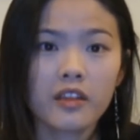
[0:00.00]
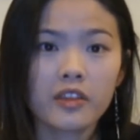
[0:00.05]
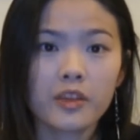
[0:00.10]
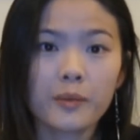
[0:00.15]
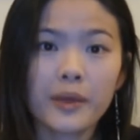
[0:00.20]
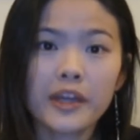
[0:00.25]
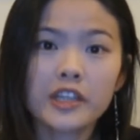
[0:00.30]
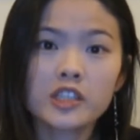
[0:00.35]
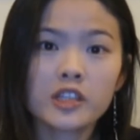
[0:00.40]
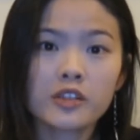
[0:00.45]
The
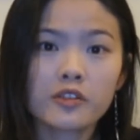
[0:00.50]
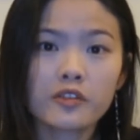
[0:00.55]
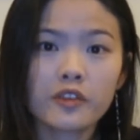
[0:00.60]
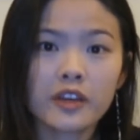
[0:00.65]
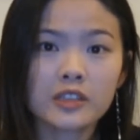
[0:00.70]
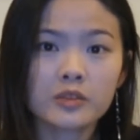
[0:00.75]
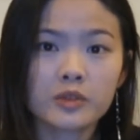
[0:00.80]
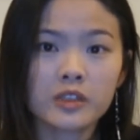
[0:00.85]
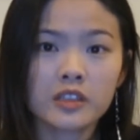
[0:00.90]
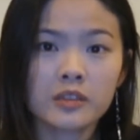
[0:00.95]
major
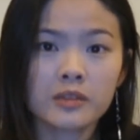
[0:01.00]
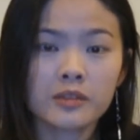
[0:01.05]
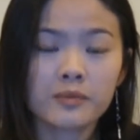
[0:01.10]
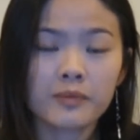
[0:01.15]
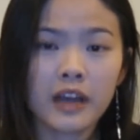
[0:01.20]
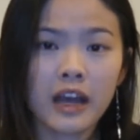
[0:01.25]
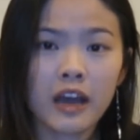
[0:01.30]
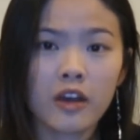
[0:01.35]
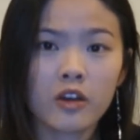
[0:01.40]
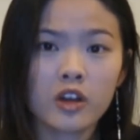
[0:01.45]
effects with the
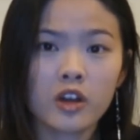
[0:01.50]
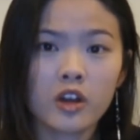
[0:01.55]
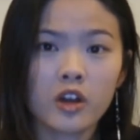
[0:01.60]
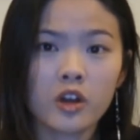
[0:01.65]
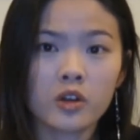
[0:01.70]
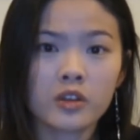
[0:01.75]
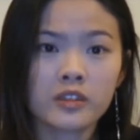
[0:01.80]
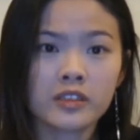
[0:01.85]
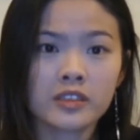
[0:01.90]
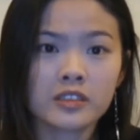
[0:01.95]

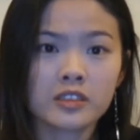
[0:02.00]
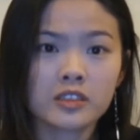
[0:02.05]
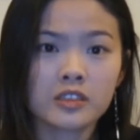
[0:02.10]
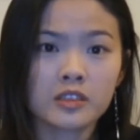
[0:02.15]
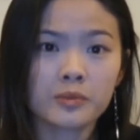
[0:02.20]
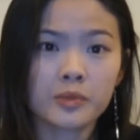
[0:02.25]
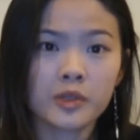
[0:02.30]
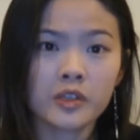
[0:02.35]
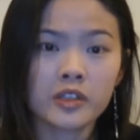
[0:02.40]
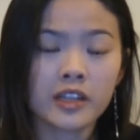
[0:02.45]
alcohol does to
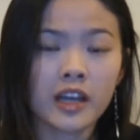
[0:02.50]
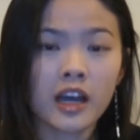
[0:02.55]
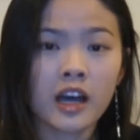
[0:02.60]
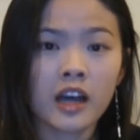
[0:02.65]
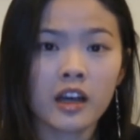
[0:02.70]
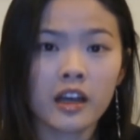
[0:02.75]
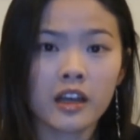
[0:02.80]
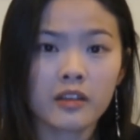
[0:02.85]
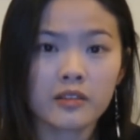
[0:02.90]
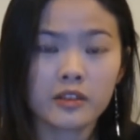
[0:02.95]
the body
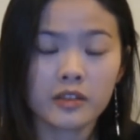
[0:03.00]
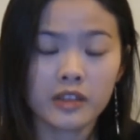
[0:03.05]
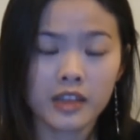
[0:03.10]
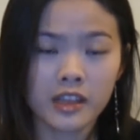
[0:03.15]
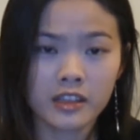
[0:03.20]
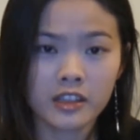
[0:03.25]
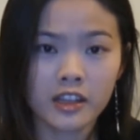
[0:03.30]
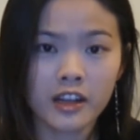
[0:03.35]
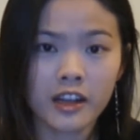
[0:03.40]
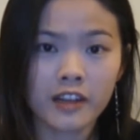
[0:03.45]
are in the